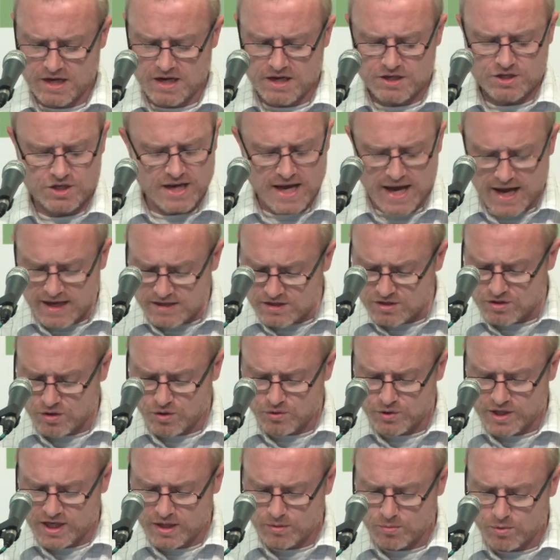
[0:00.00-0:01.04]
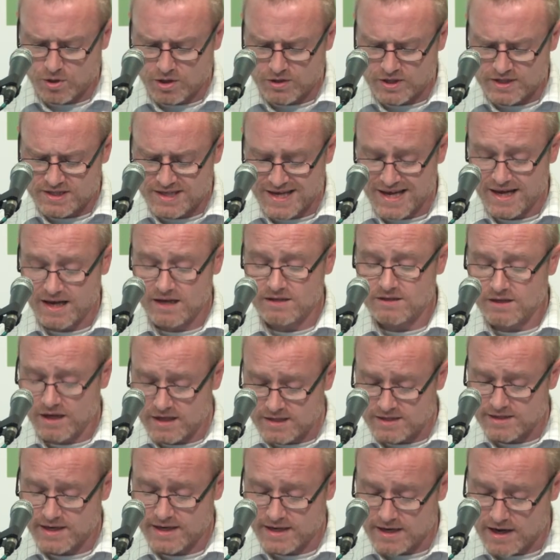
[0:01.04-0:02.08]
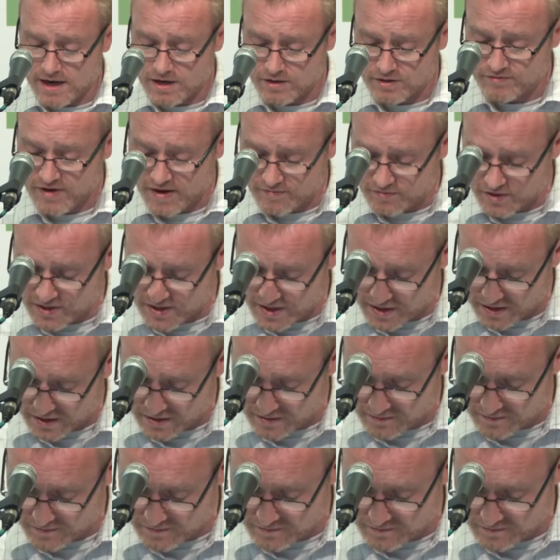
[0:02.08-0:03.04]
She has no real worries, as I take care of everything.